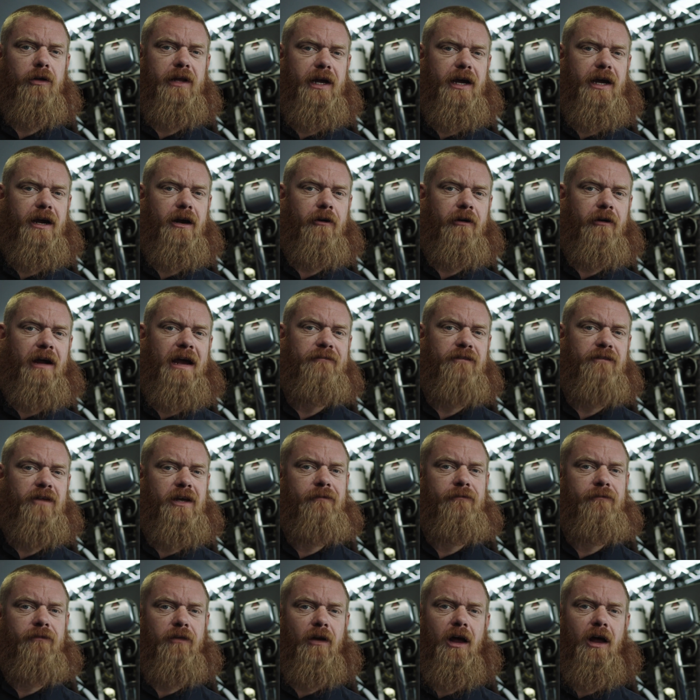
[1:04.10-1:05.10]
the aircraft
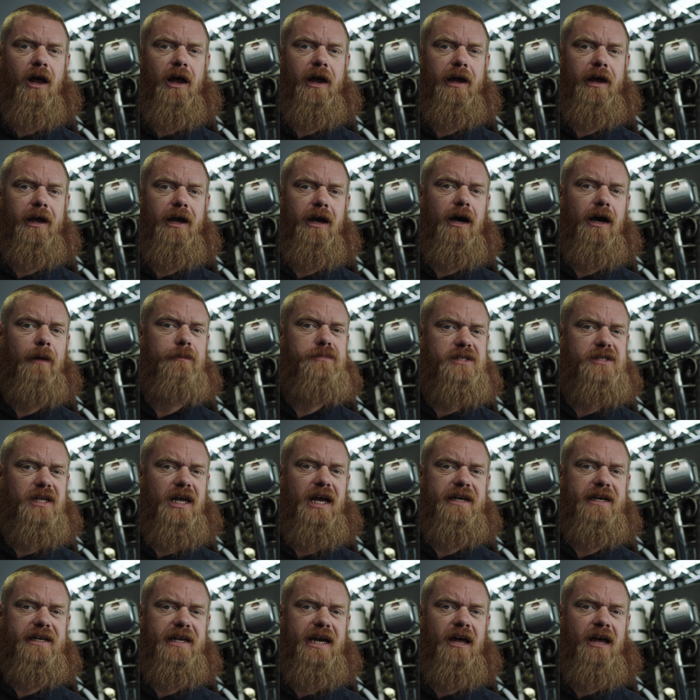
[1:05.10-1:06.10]
can fly
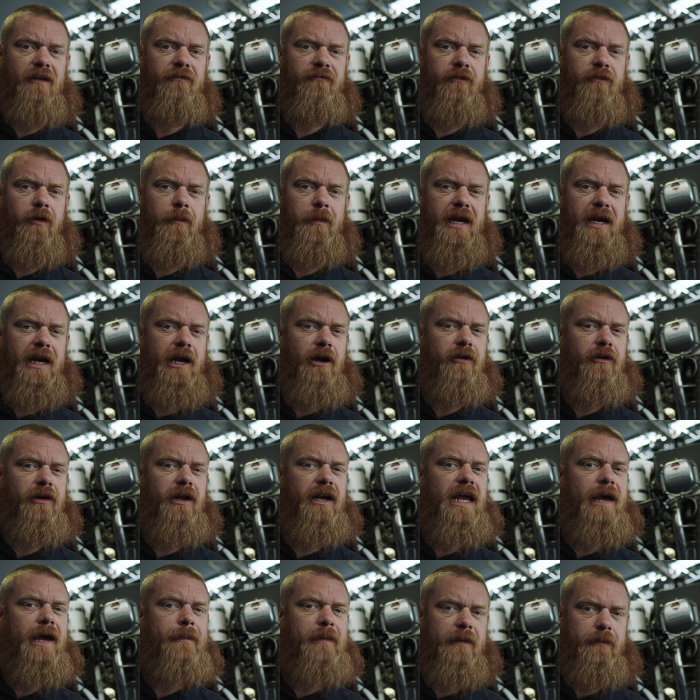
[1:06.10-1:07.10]
upside down from an
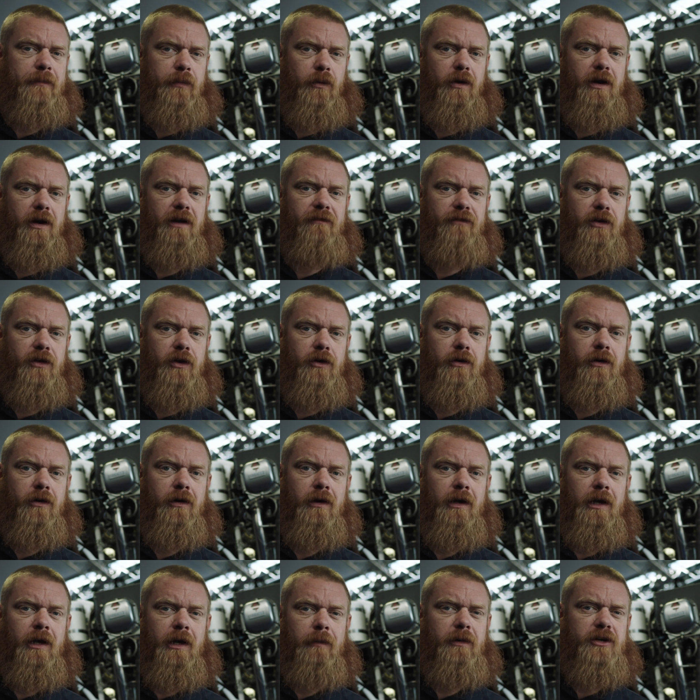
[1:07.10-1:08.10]
aerodynamic point of view,
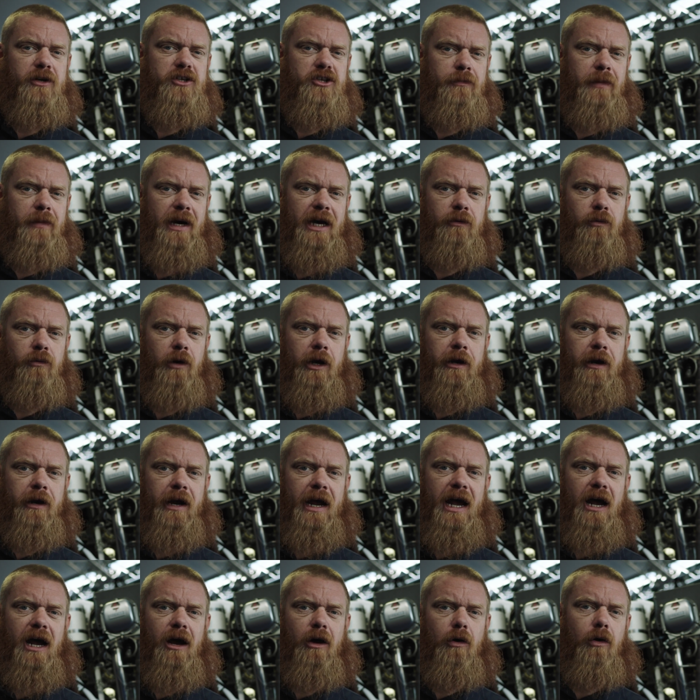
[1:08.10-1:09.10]
but you might wonder
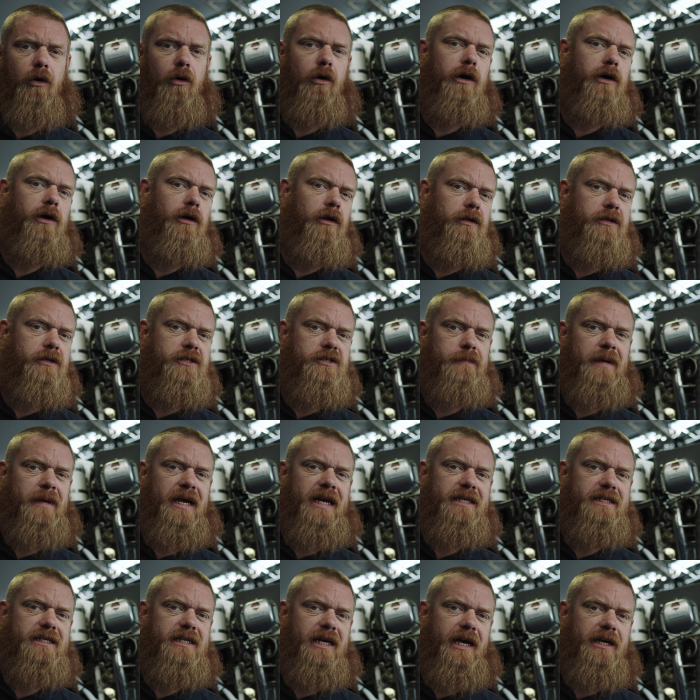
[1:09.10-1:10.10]
how oil is
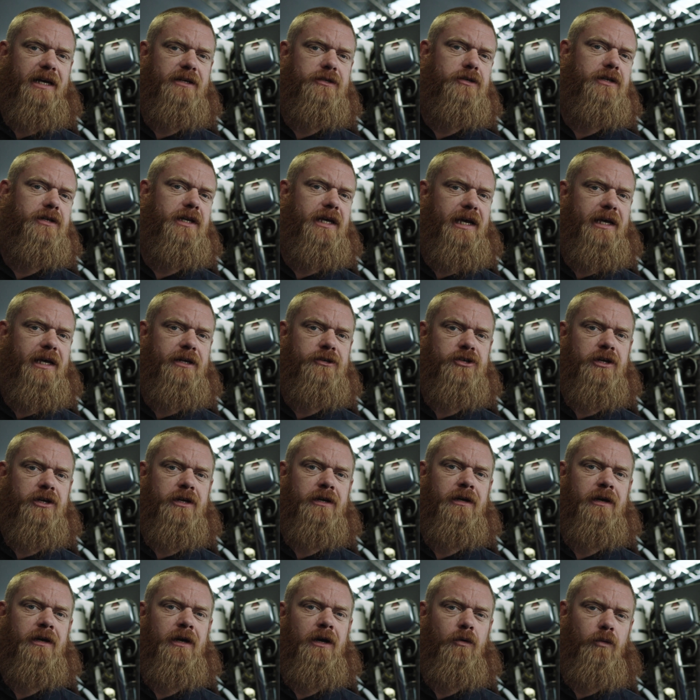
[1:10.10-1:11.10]
maintained to the
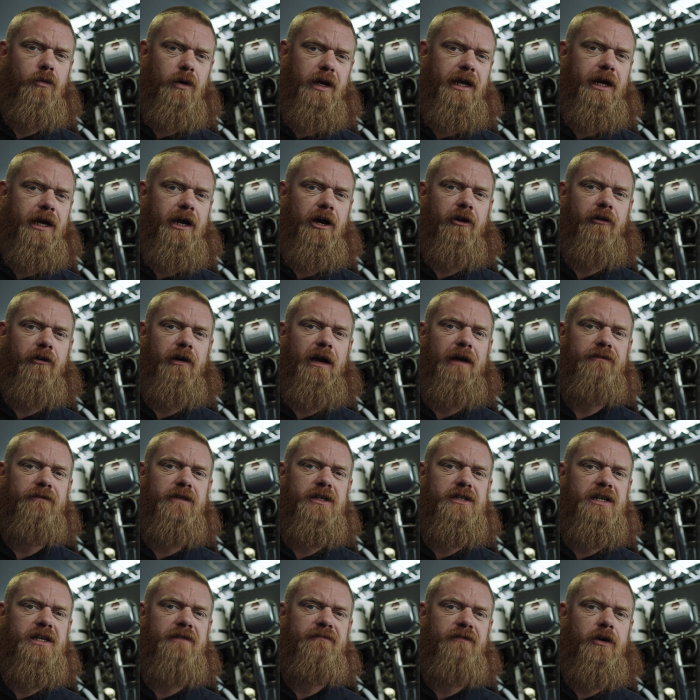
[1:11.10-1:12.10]
engine when the aircraft
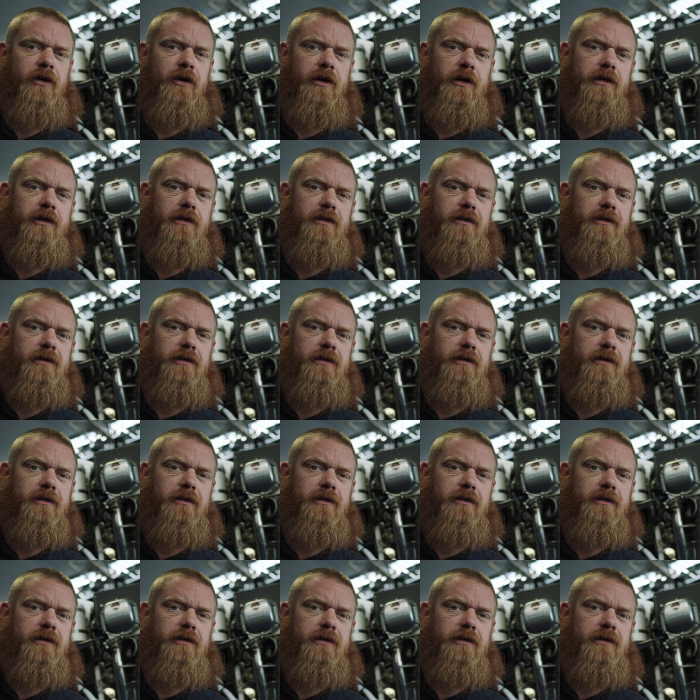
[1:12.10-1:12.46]
is inverted.